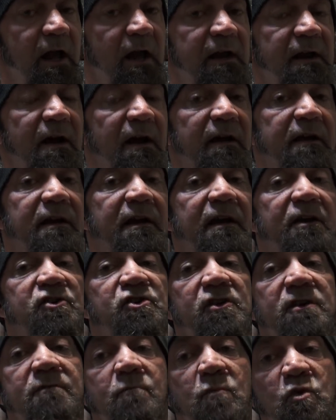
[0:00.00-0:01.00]
And I can
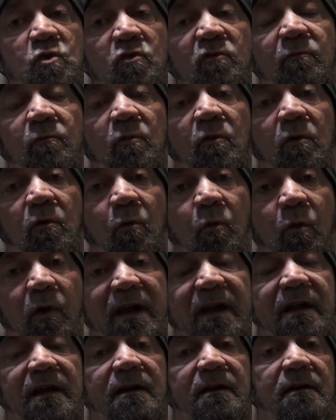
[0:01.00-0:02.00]
actually move more
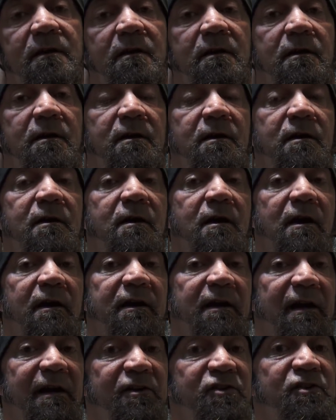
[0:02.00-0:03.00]
weight. I
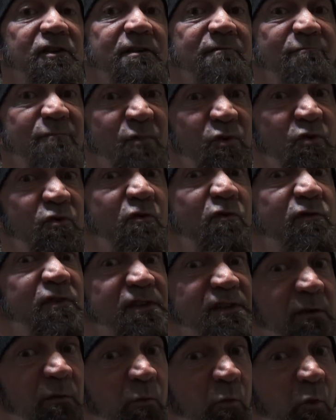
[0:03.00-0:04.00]
can actually
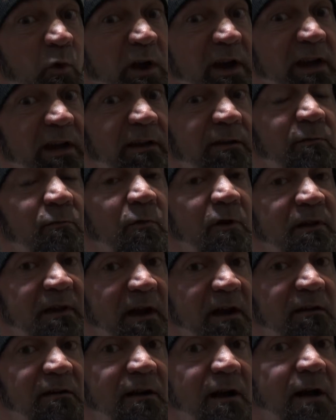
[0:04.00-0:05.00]
move some weight
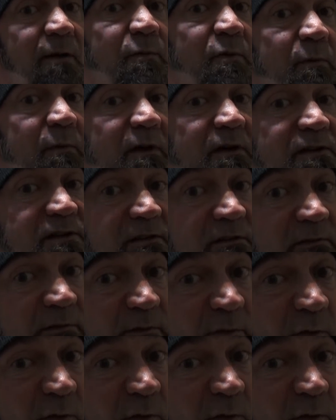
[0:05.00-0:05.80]
without compromising